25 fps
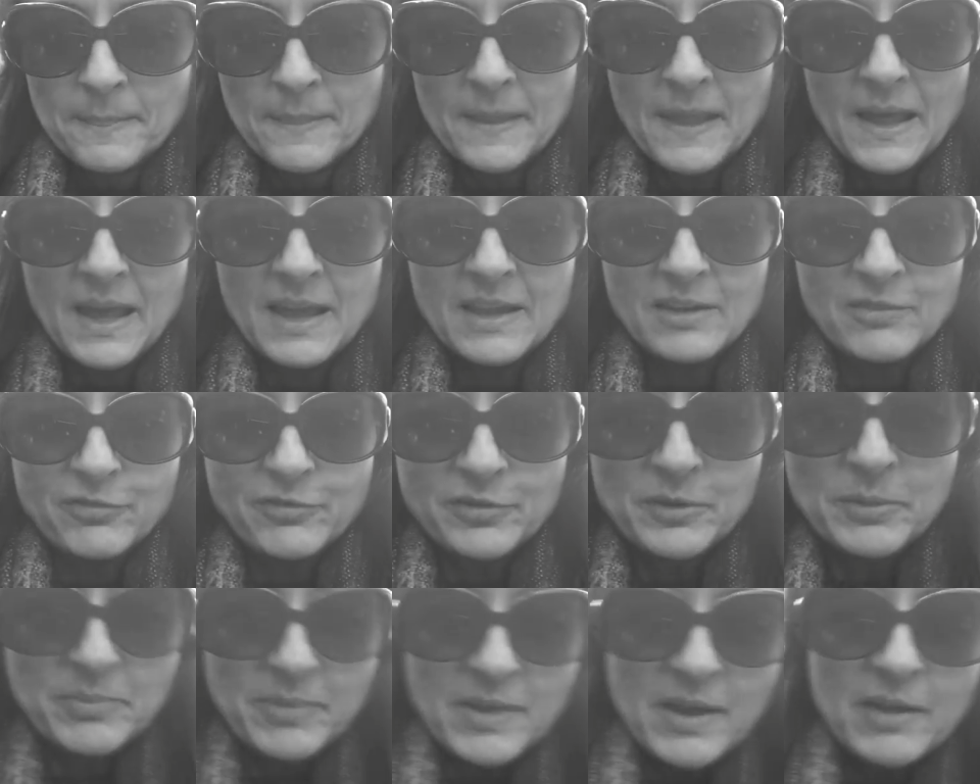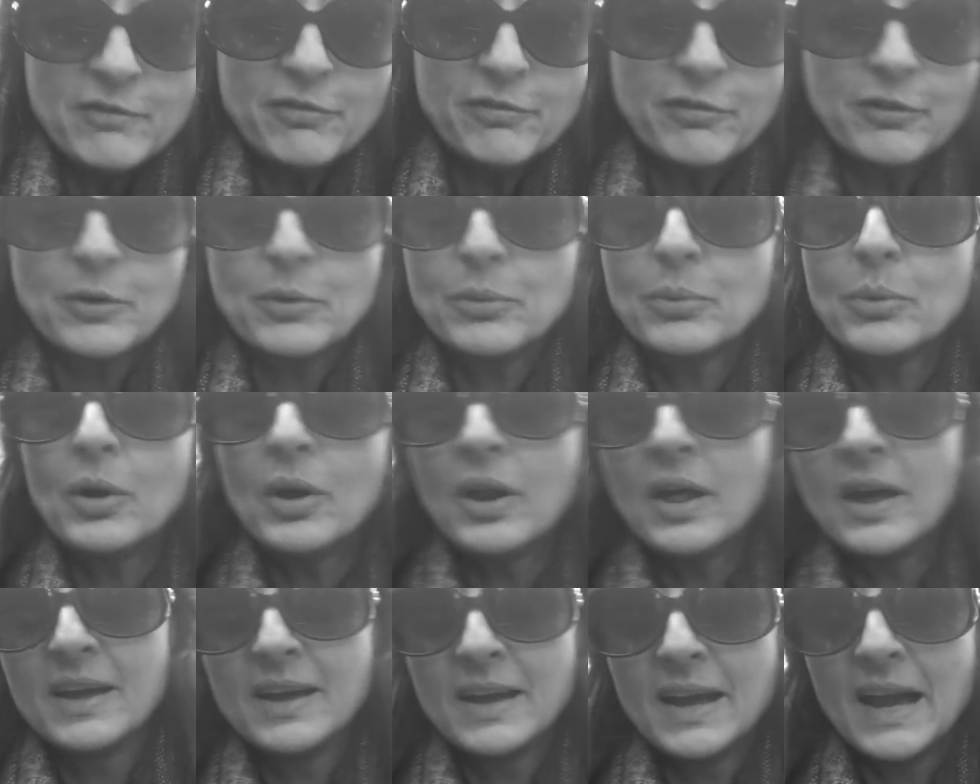And from then
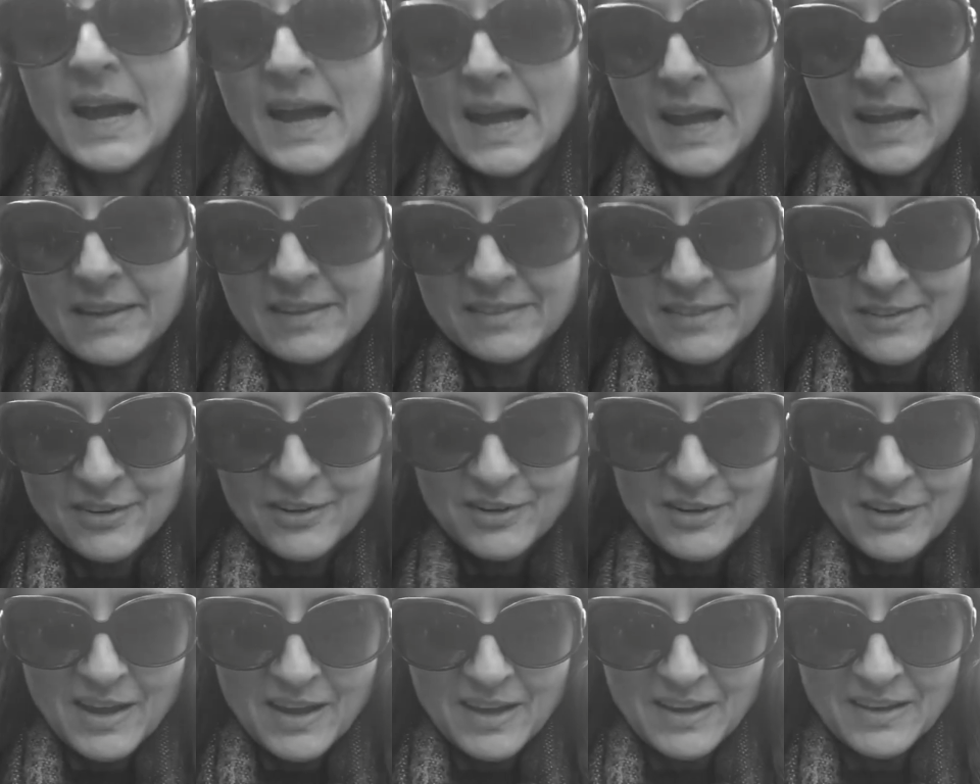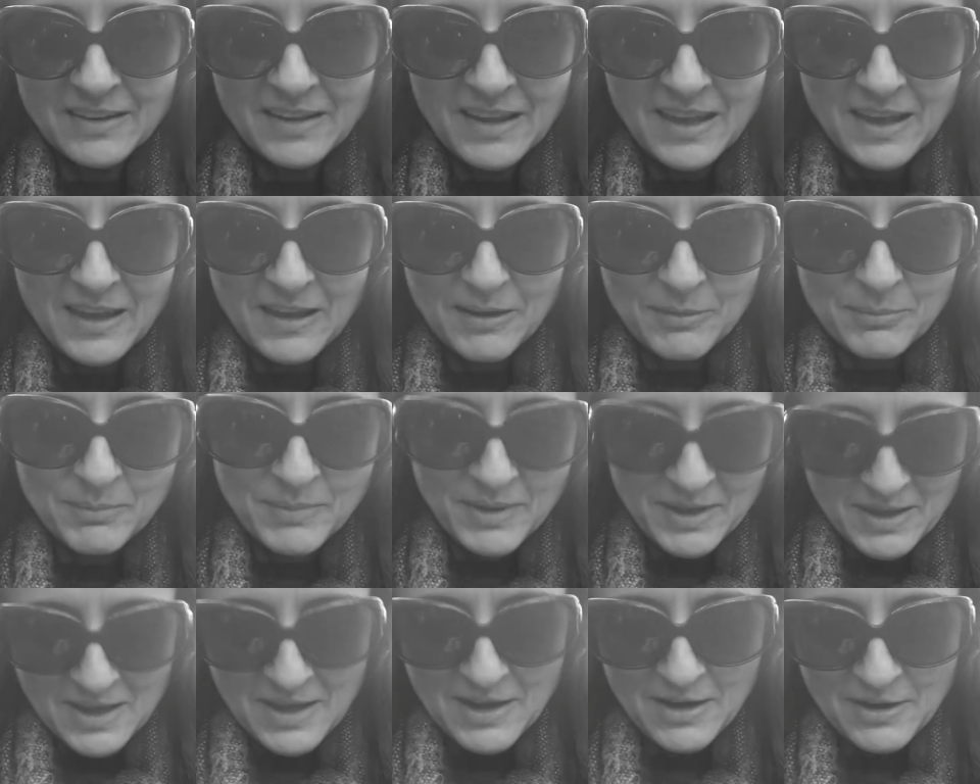forward, I started dyeing
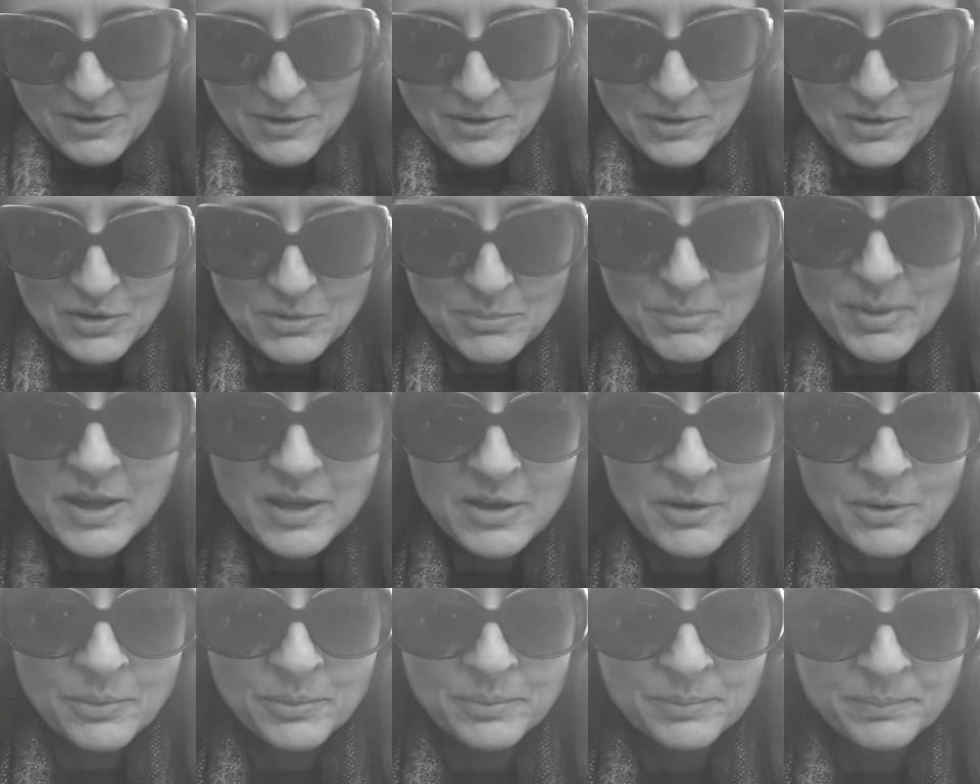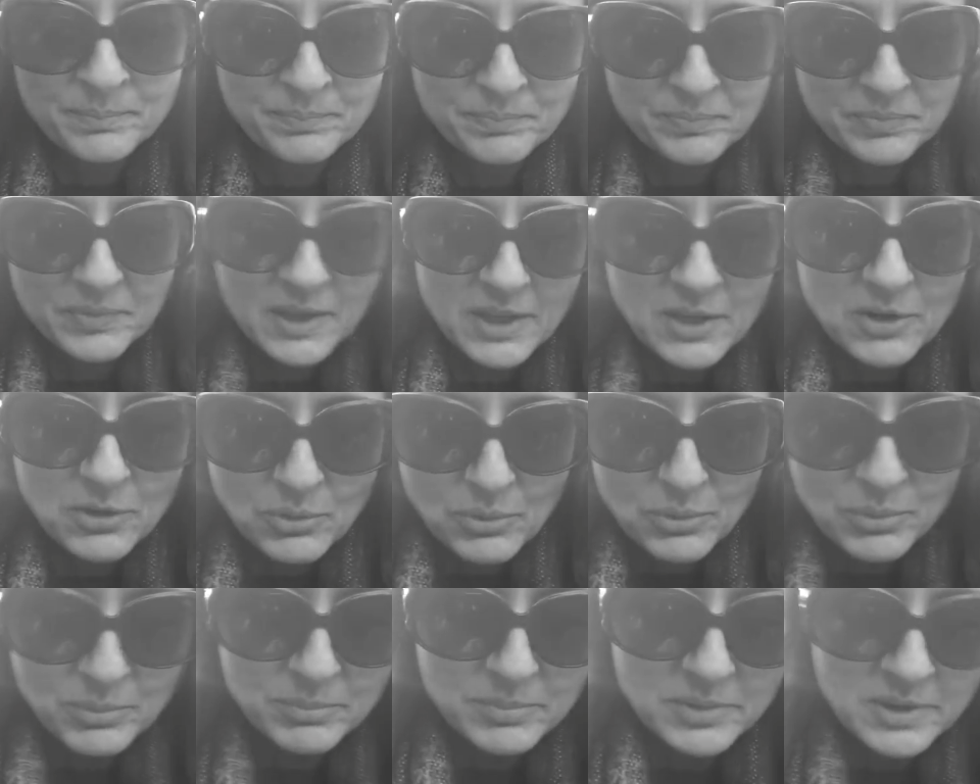my hair on my own at
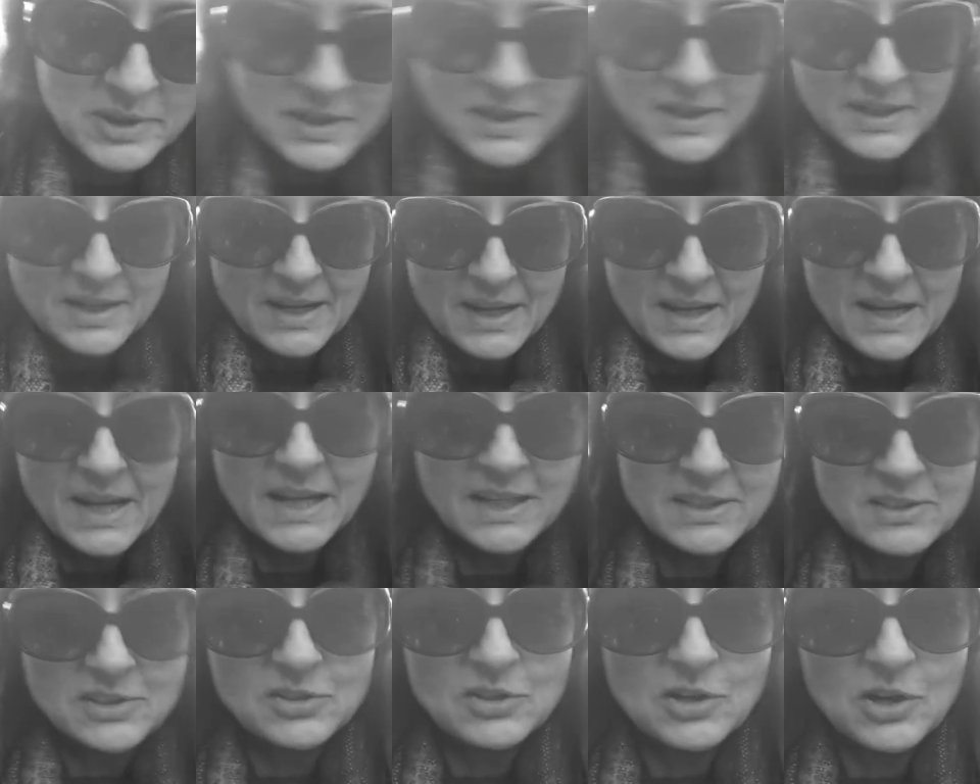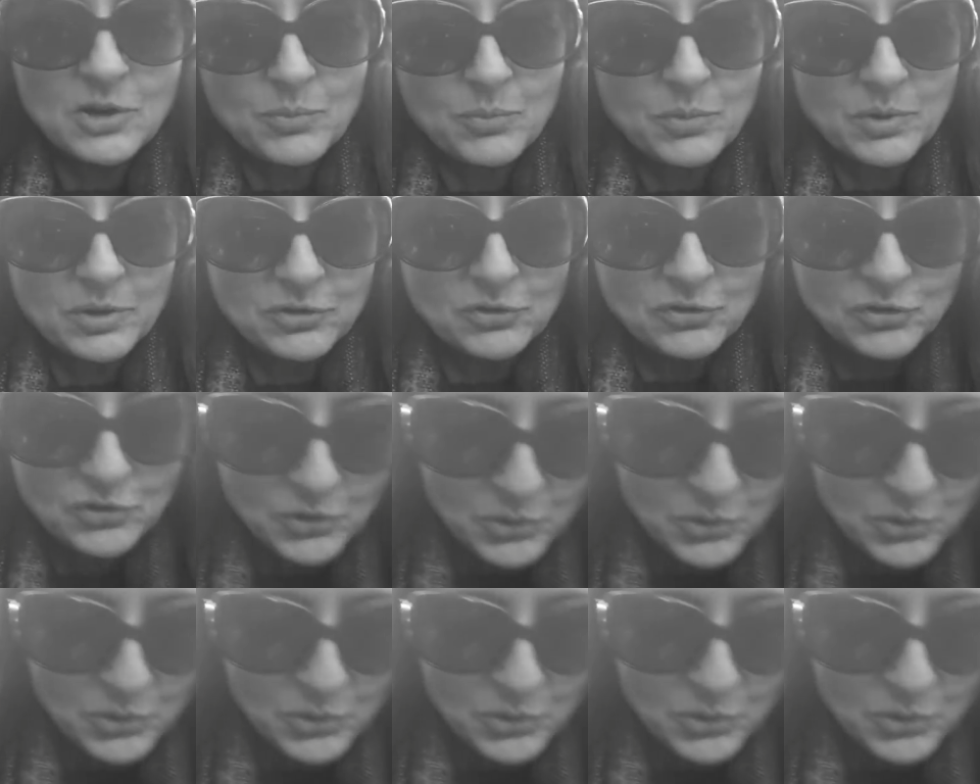home. I did not want to